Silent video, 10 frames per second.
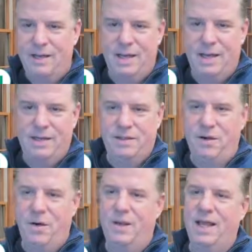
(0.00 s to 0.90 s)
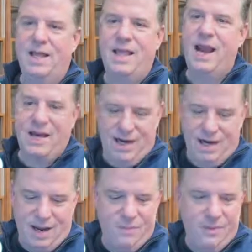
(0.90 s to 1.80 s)
And then going like that, I can
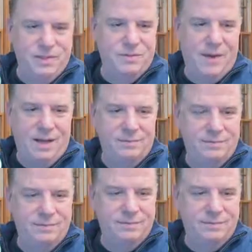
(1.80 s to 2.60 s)
copy as well.